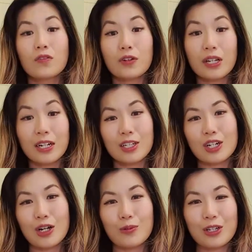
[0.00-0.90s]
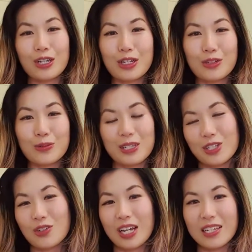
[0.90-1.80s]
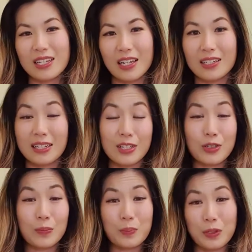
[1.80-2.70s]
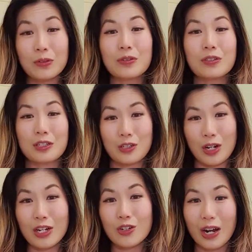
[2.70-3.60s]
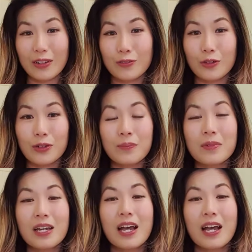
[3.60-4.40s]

For a younger child, what you can do with this train set is to build the train track for them,